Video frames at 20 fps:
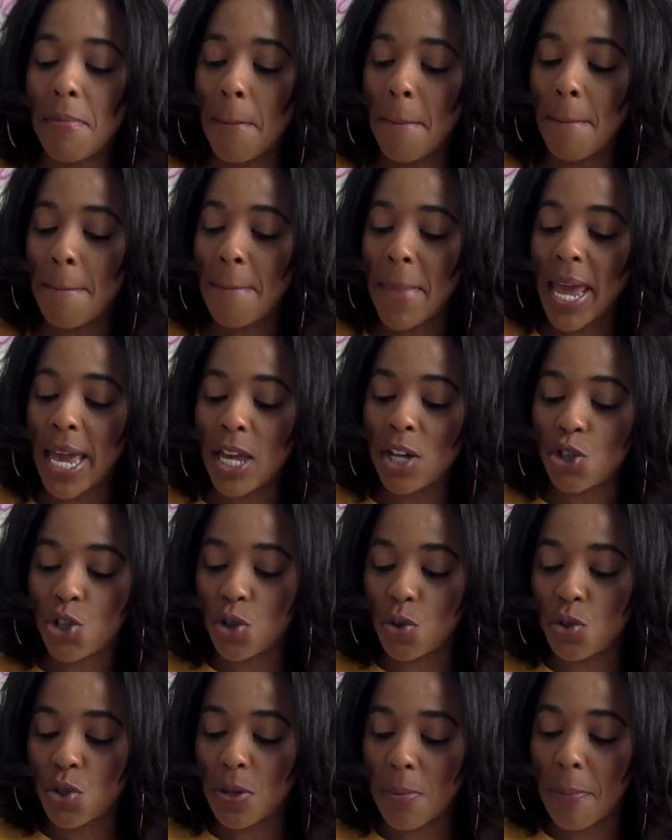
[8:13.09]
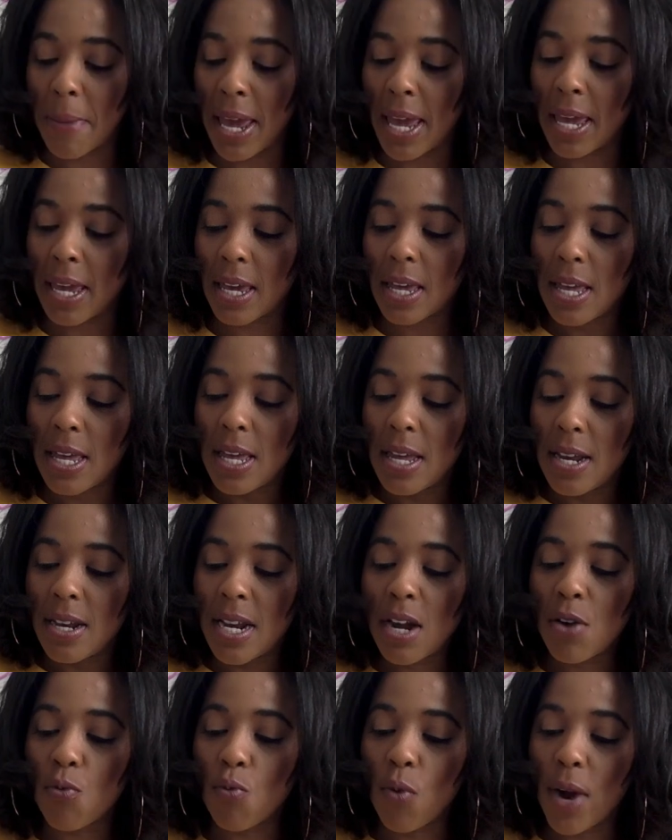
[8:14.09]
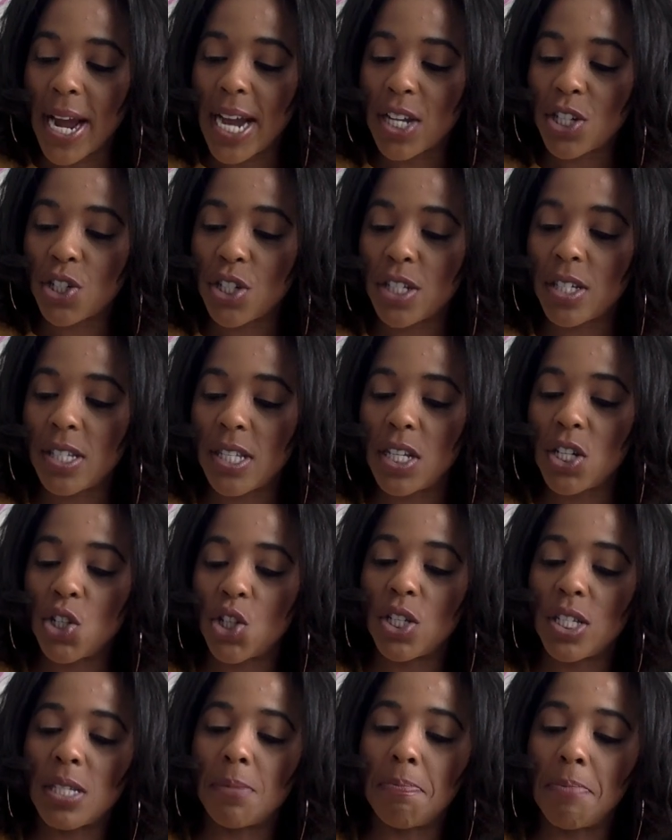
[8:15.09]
made you to make not rash decisions,